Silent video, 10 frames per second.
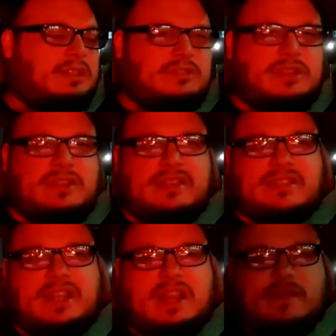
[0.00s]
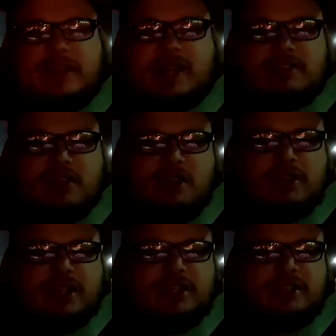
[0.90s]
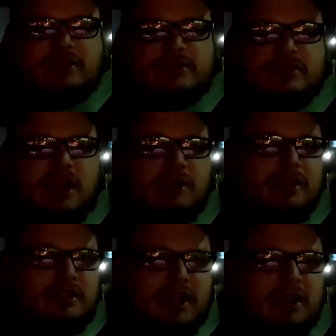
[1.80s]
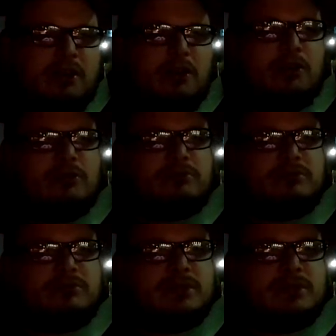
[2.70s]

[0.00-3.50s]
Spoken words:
So the days that I get up at 9:30, I'll get home.